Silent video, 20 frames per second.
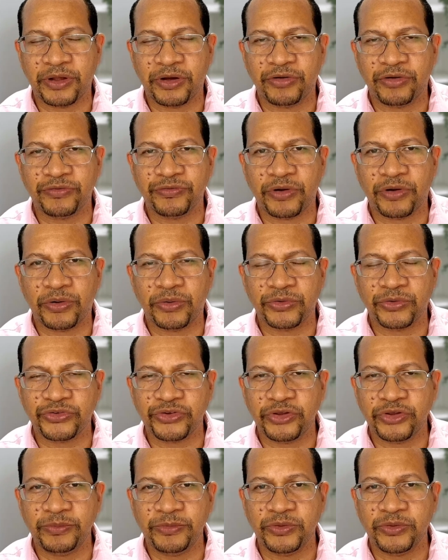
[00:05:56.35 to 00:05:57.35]
of
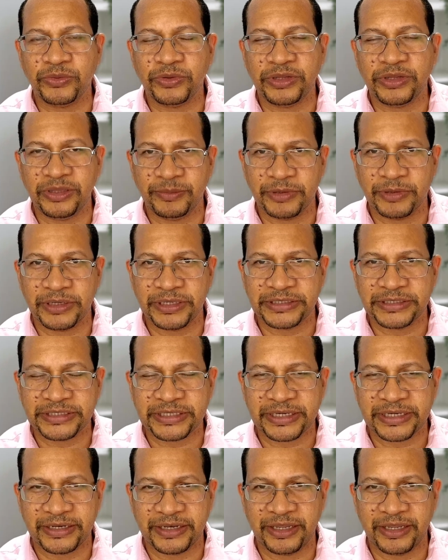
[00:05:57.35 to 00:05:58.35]
autoimmune hemolytic
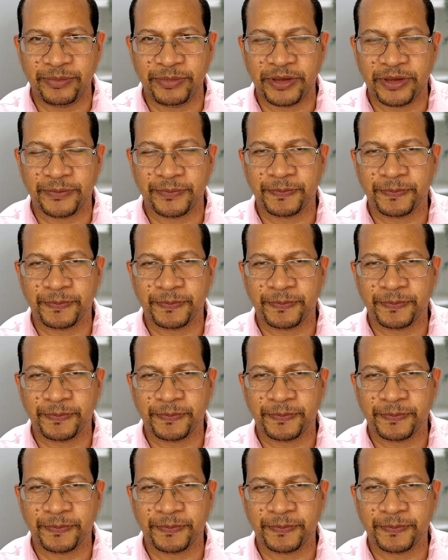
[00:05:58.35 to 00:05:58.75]
anemia.